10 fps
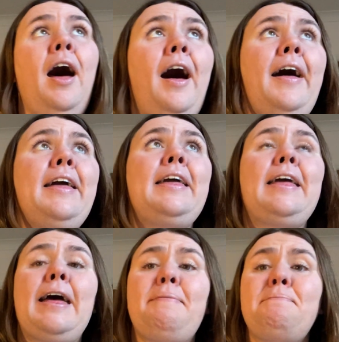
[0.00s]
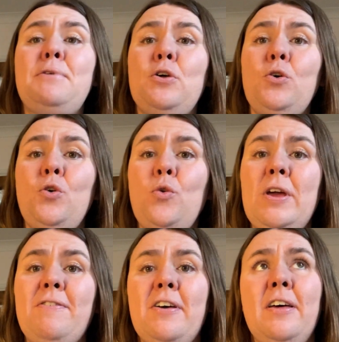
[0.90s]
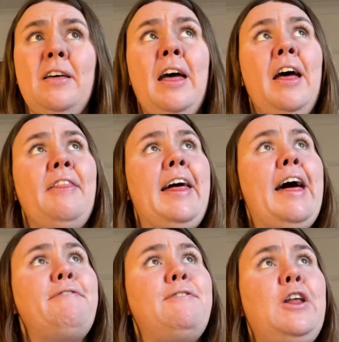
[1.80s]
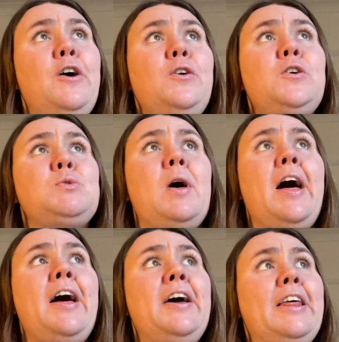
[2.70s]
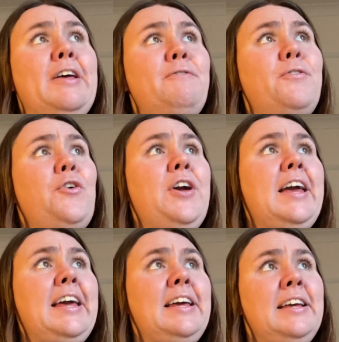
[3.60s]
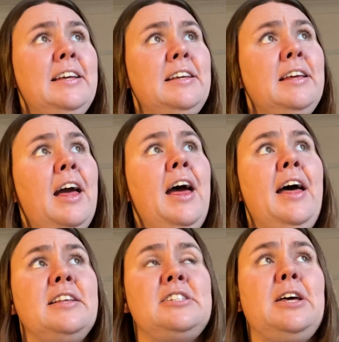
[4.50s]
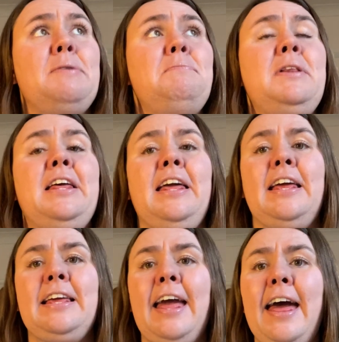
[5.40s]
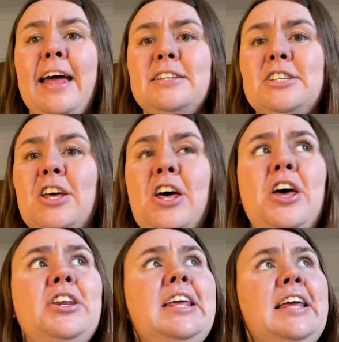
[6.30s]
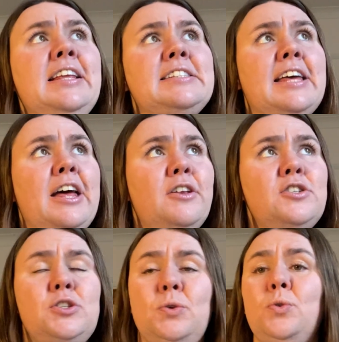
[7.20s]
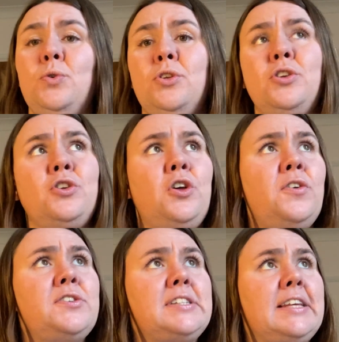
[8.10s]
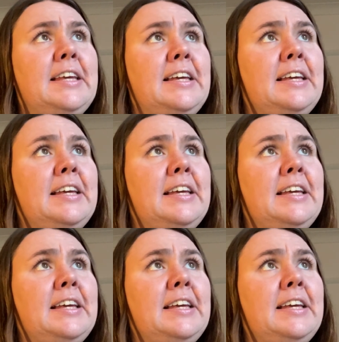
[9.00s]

I am a river that flows wide and free, tumbling and turning down to the North Sea.